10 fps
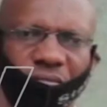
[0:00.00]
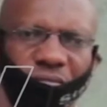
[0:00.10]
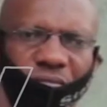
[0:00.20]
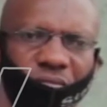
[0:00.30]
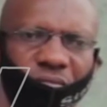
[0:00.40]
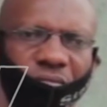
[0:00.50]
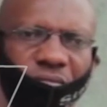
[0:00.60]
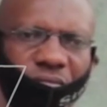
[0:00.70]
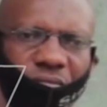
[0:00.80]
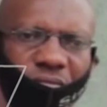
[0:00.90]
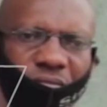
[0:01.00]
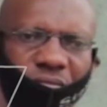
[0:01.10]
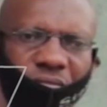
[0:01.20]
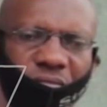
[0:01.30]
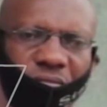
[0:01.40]

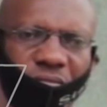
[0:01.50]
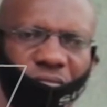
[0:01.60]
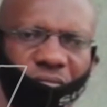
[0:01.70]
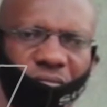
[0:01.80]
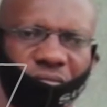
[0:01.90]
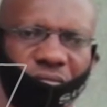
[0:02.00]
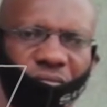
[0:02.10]
This person isn't speaking.